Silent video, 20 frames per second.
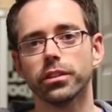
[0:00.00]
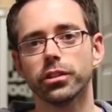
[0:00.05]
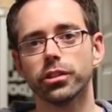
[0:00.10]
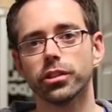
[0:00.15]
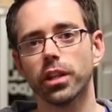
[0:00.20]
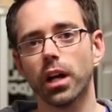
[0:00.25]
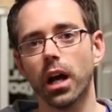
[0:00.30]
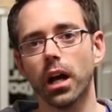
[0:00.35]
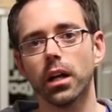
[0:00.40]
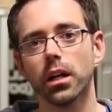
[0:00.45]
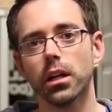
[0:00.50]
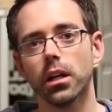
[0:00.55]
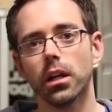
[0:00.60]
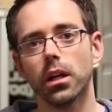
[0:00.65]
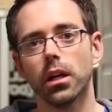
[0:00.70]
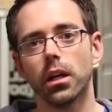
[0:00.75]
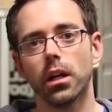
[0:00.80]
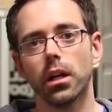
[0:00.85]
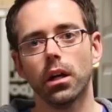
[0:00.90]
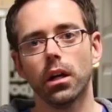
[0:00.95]
shot
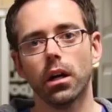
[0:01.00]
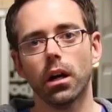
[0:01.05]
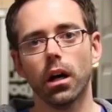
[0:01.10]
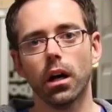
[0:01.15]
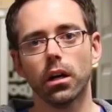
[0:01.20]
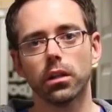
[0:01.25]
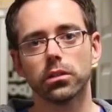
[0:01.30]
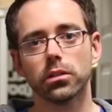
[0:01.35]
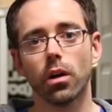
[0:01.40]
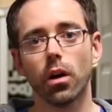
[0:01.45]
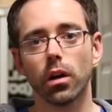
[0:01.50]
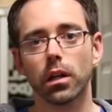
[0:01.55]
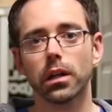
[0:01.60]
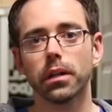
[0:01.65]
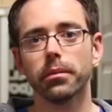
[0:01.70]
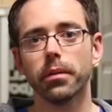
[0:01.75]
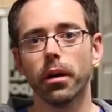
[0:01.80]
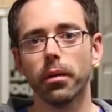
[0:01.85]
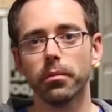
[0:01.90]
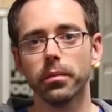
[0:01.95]
talking
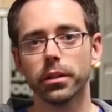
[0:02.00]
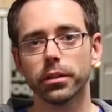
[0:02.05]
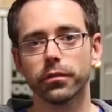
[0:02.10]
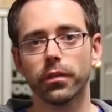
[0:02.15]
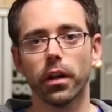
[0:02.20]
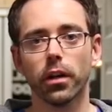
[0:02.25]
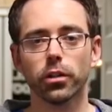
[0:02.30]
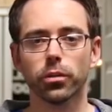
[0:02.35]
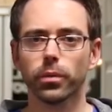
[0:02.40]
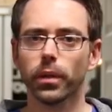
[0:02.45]
about misfires.